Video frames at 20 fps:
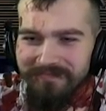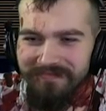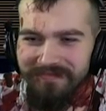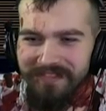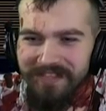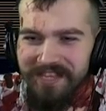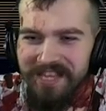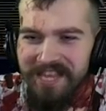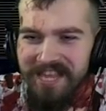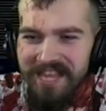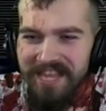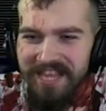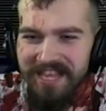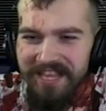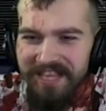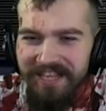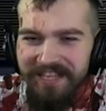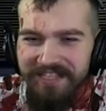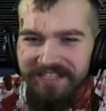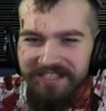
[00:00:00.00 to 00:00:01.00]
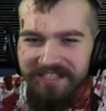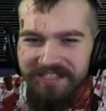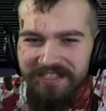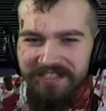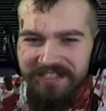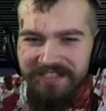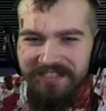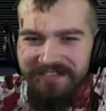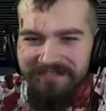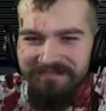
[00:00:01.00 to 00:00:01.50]
yes,
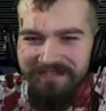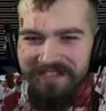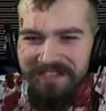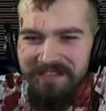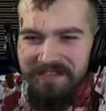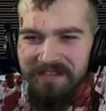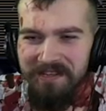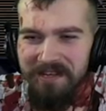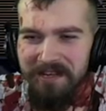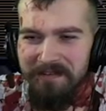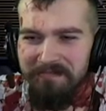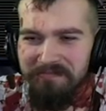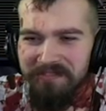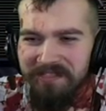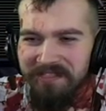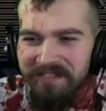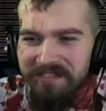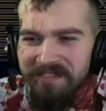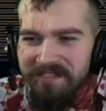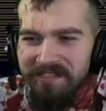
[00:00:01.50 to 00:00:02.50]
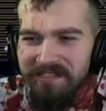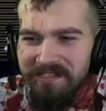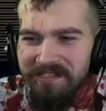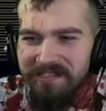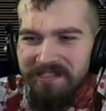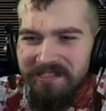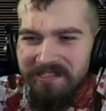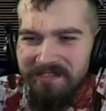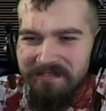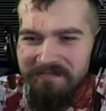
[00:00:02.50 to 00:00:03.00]
so many options,